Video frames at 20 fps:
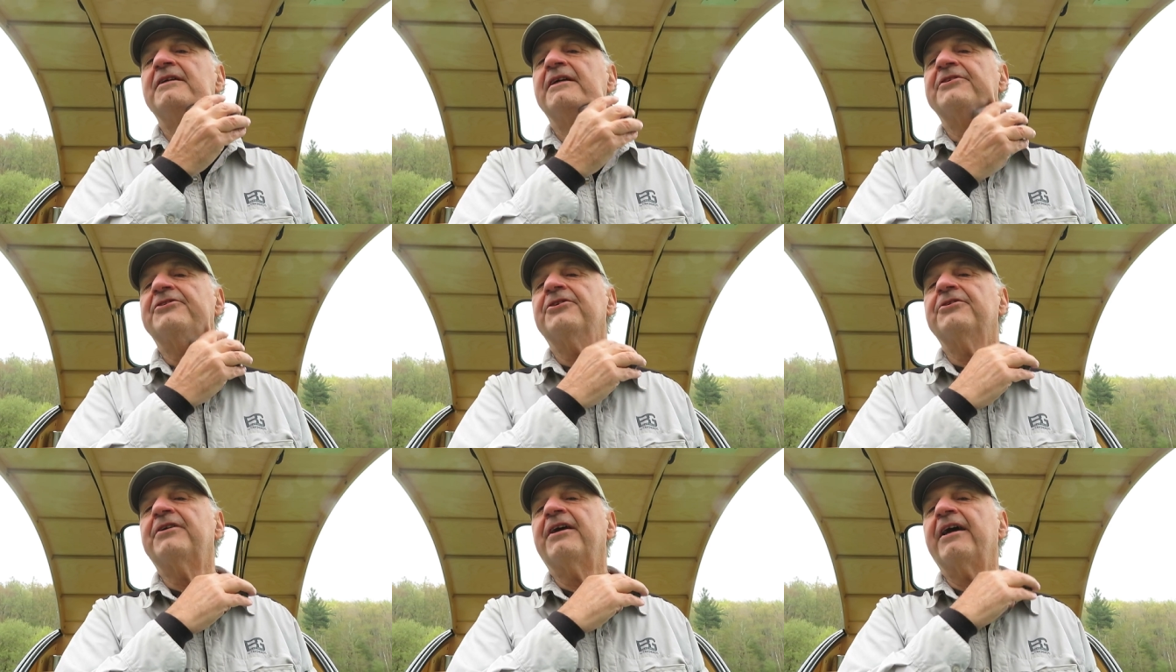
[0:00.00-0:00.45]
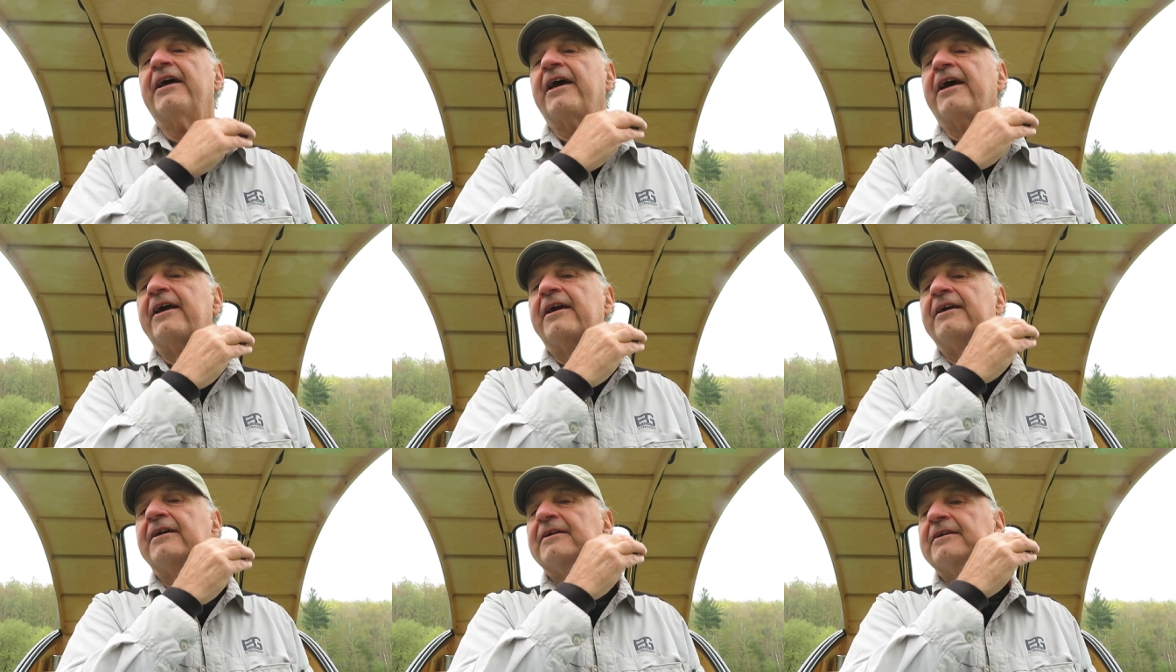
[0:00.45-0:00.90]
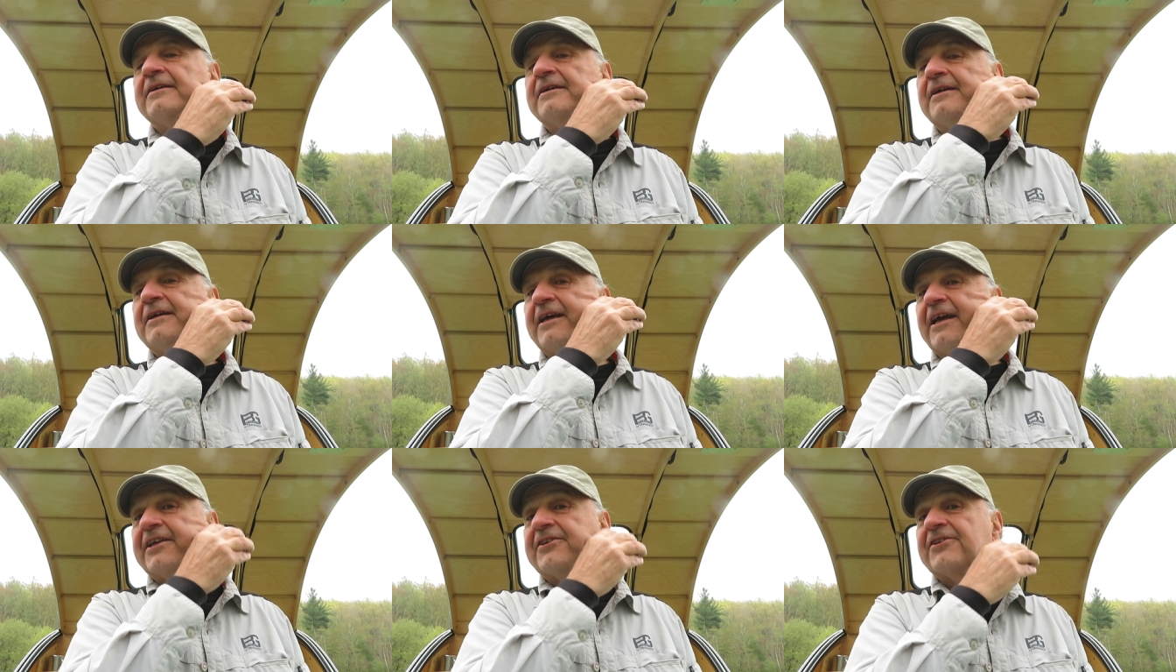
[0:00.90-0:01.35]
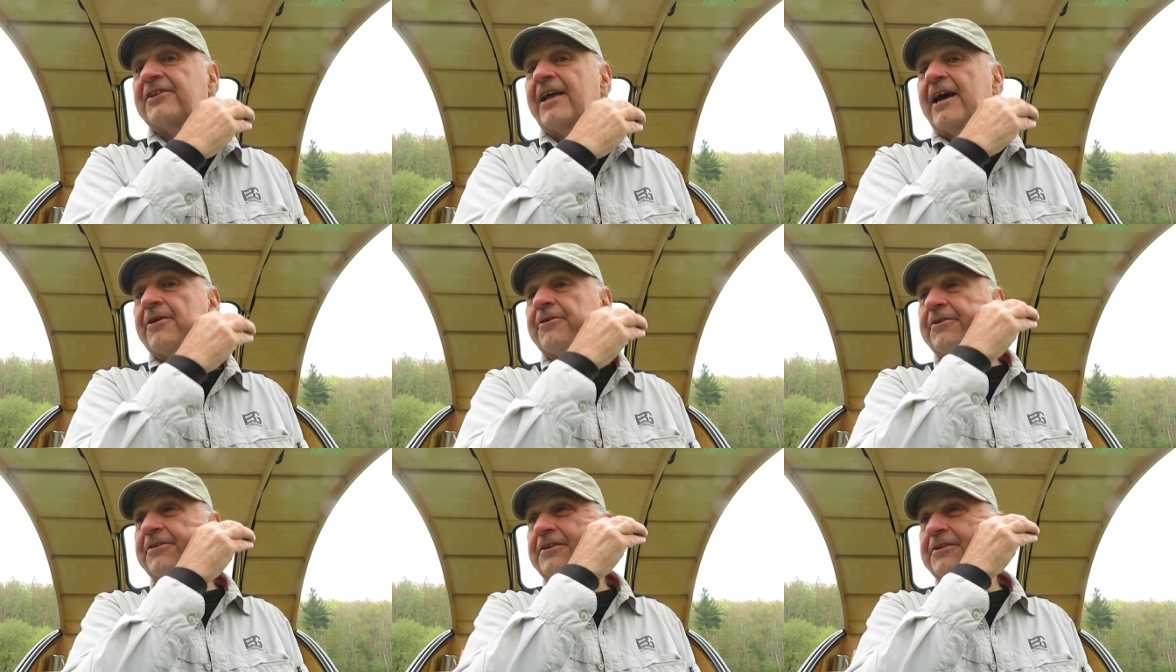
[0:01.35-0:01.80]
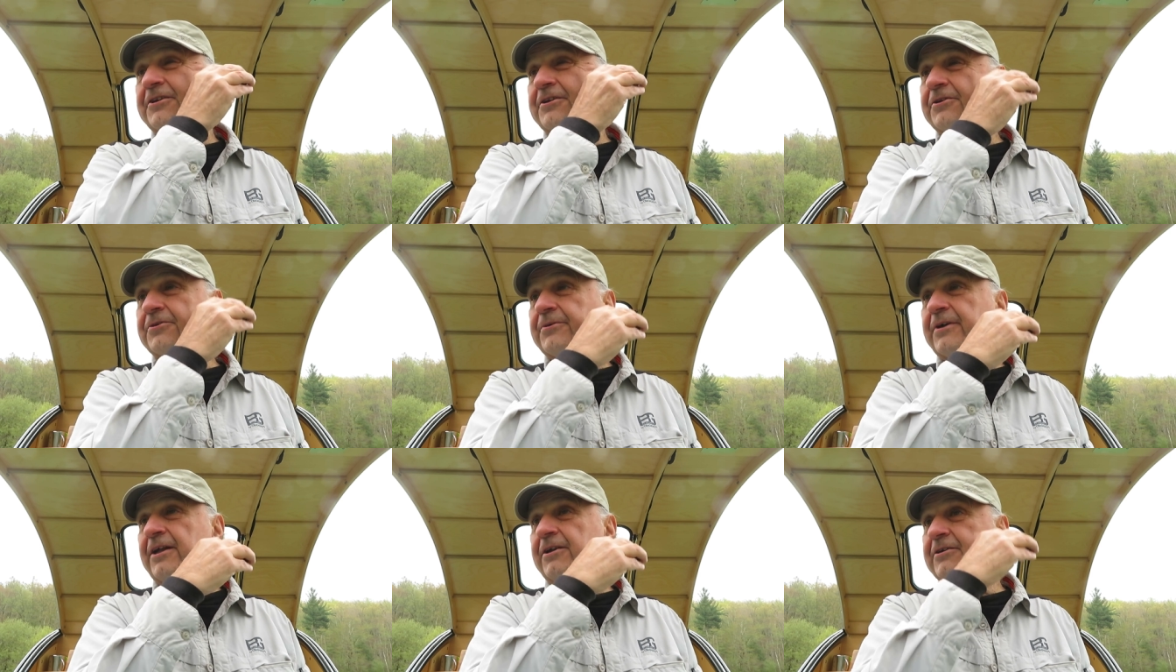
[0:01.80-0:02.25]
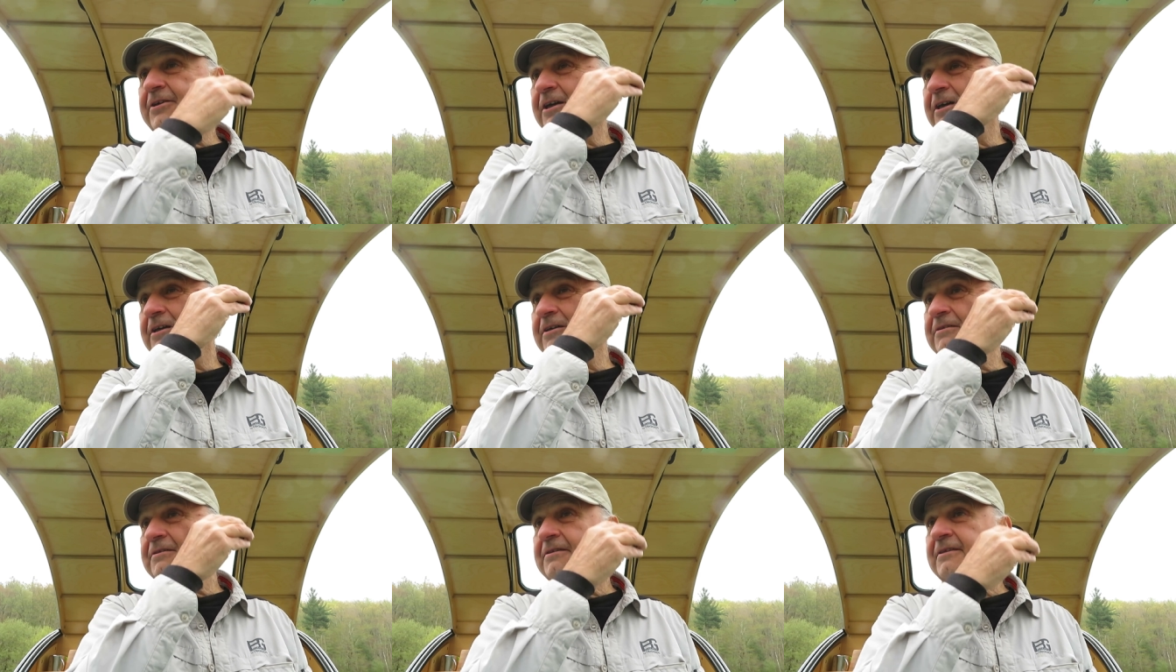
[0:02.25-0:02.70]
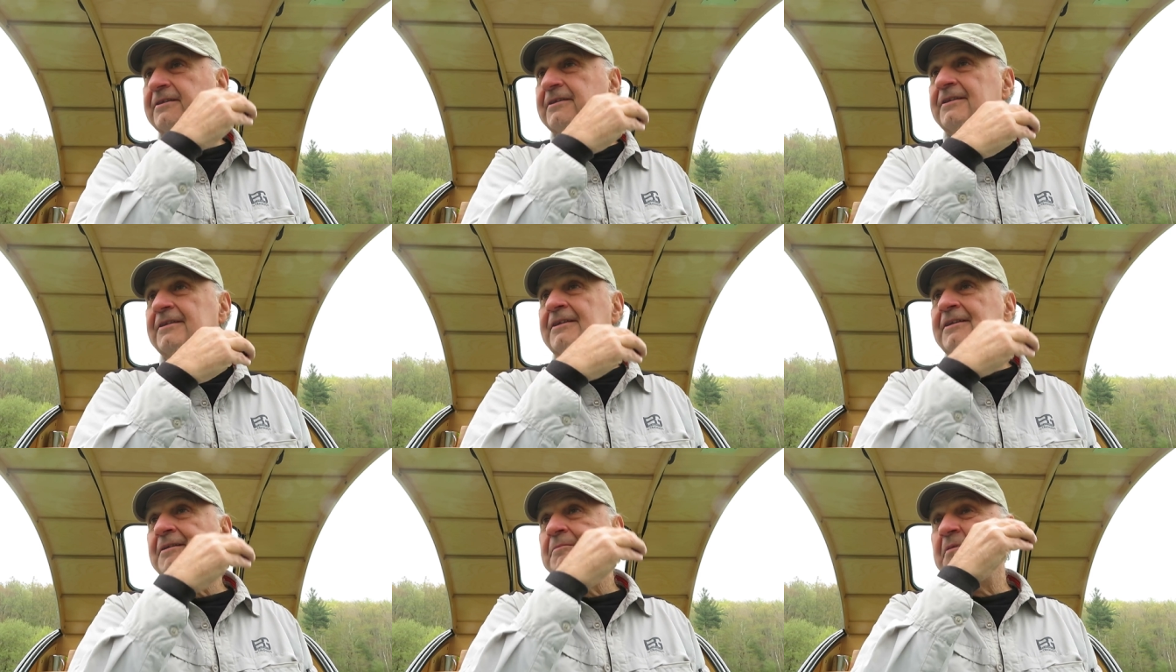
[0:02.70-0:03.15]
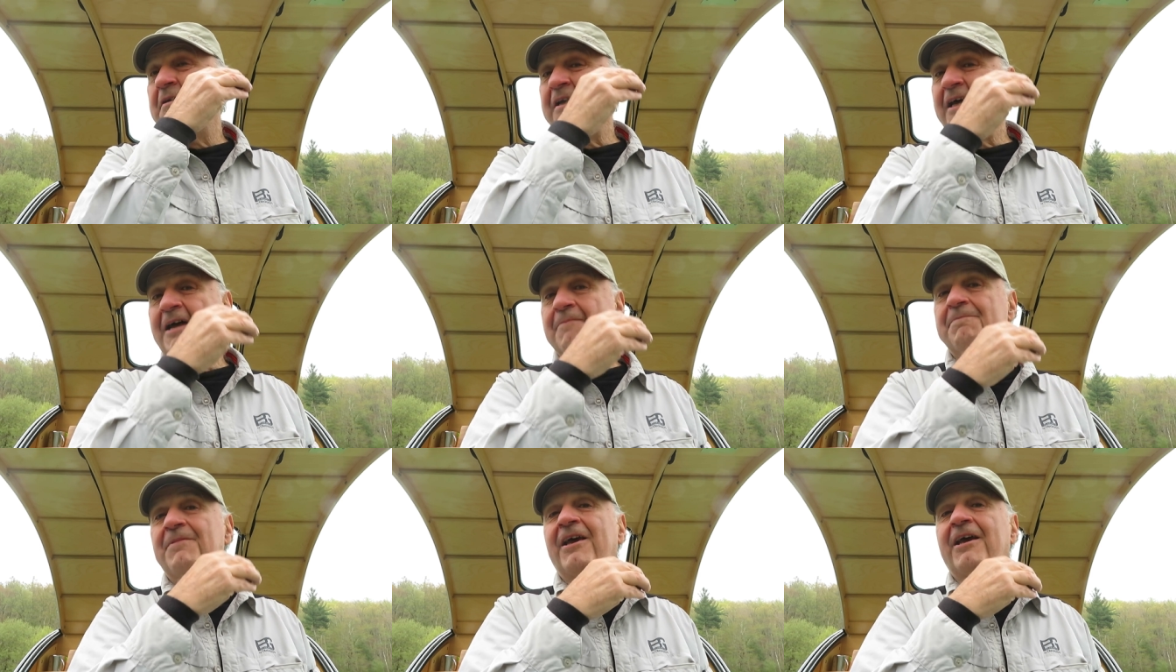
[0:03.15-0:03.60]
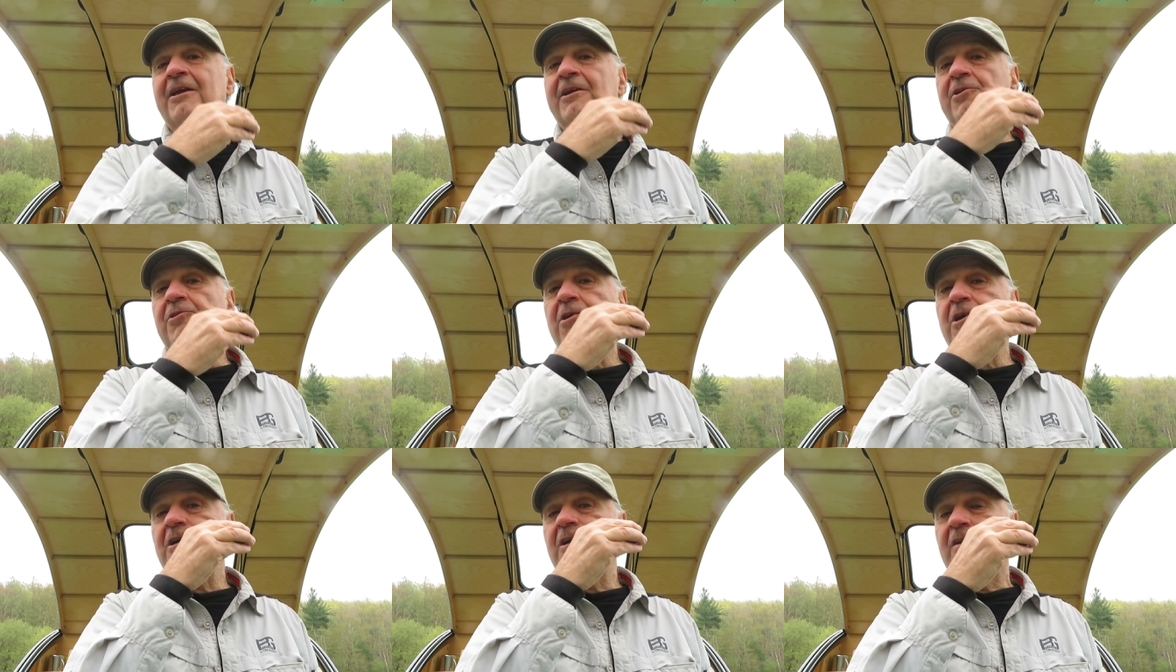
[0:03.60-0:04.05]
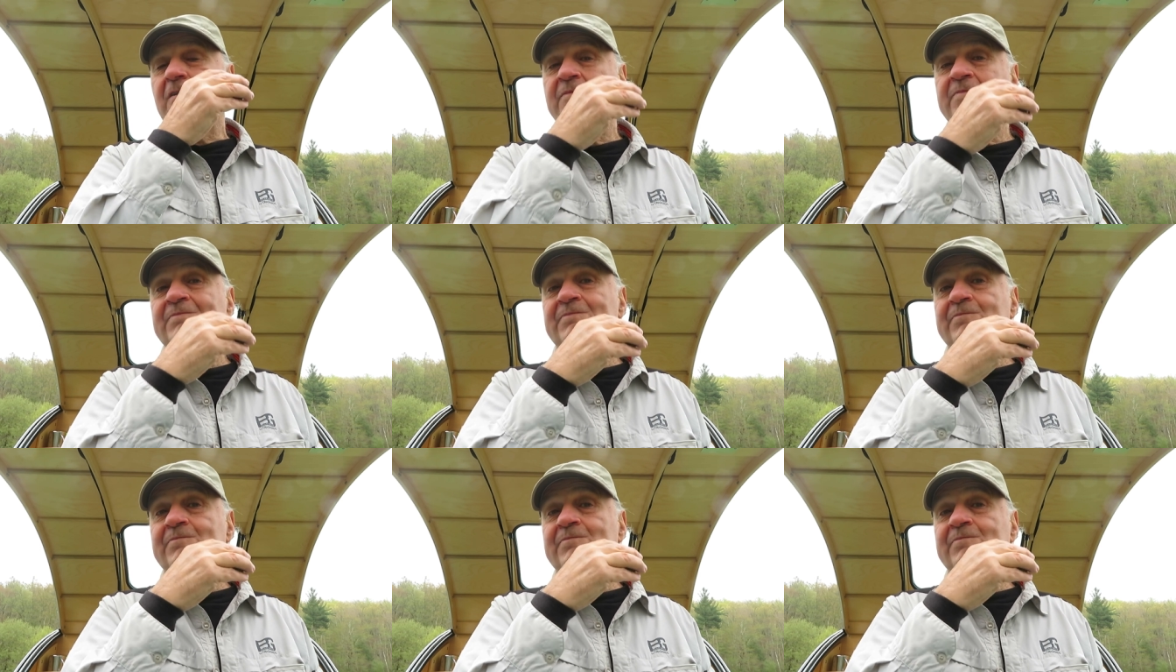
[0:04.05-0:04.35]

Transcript: It's okay. It's louder than the Relco, but not bad at all.